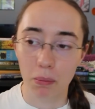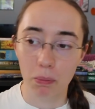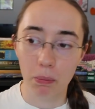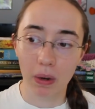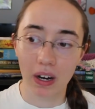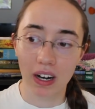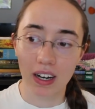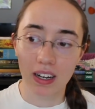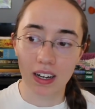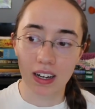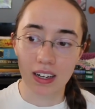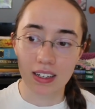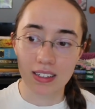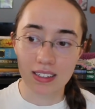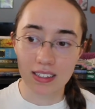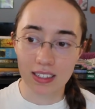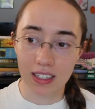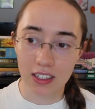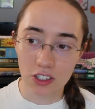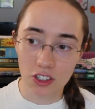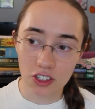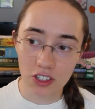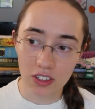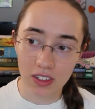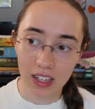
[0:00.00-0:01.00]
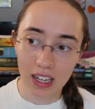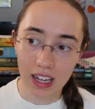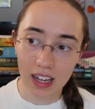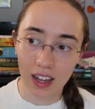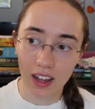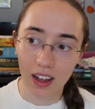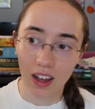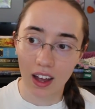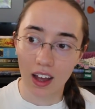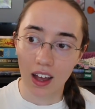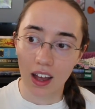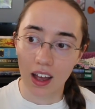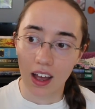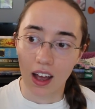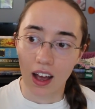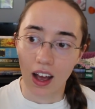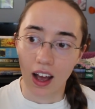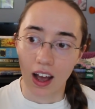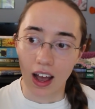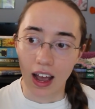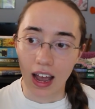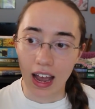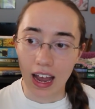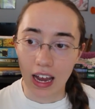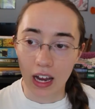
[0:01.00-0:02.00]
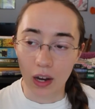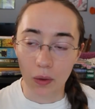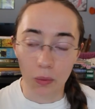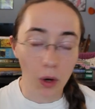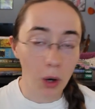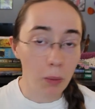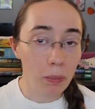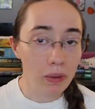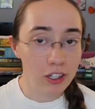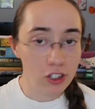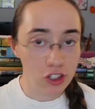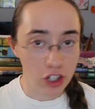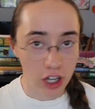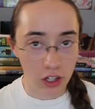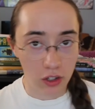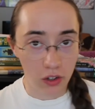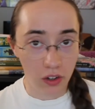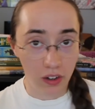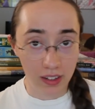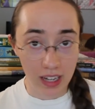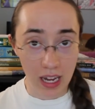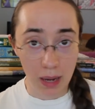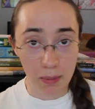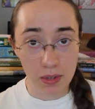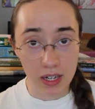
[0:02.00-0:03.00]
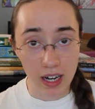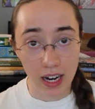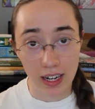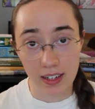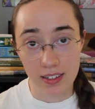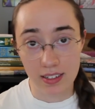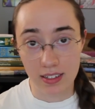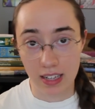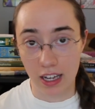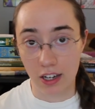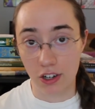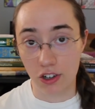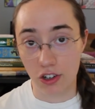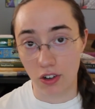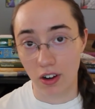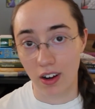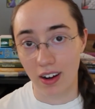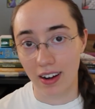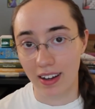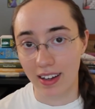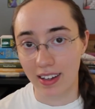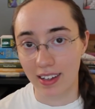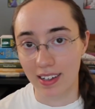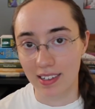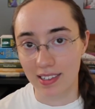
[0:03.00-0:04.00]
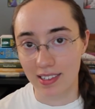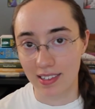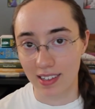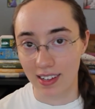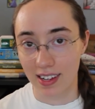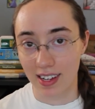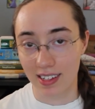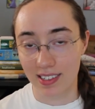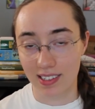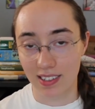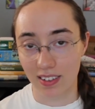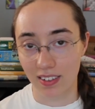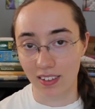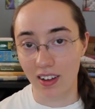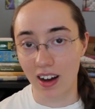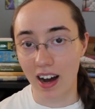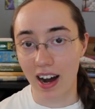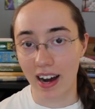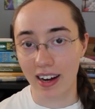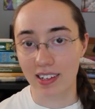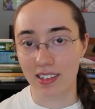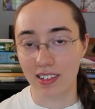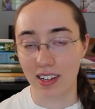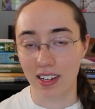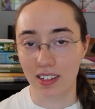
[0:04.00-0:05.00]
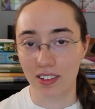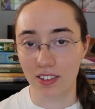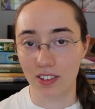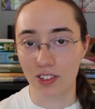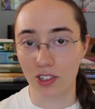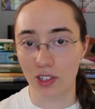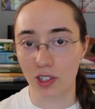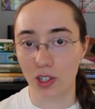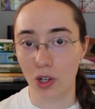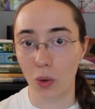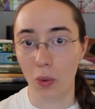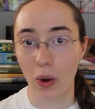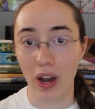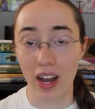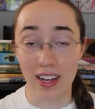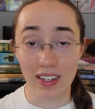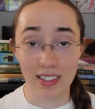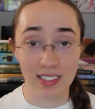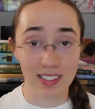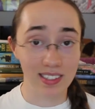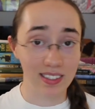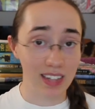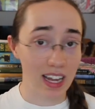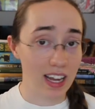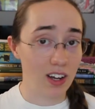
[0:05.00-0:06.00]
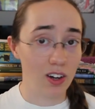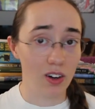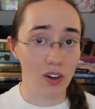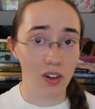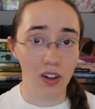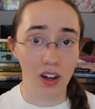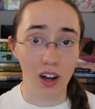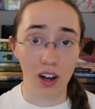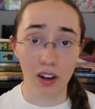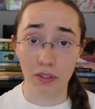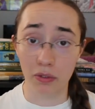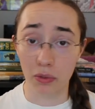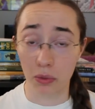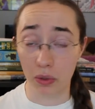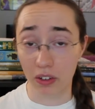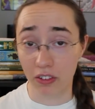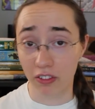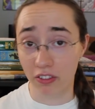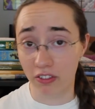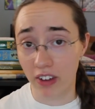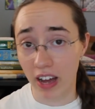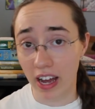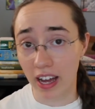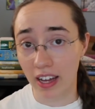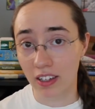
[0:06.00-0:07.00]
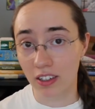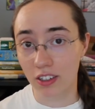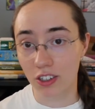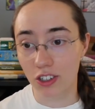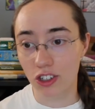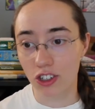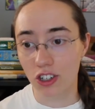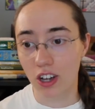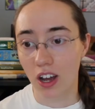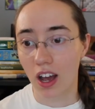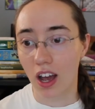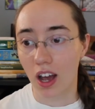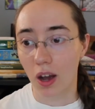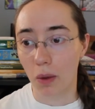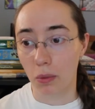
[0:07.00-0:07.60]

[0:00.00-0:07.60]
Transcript: but essentially a Roman general named Titus Andronicus gets locked into a cycle of revenge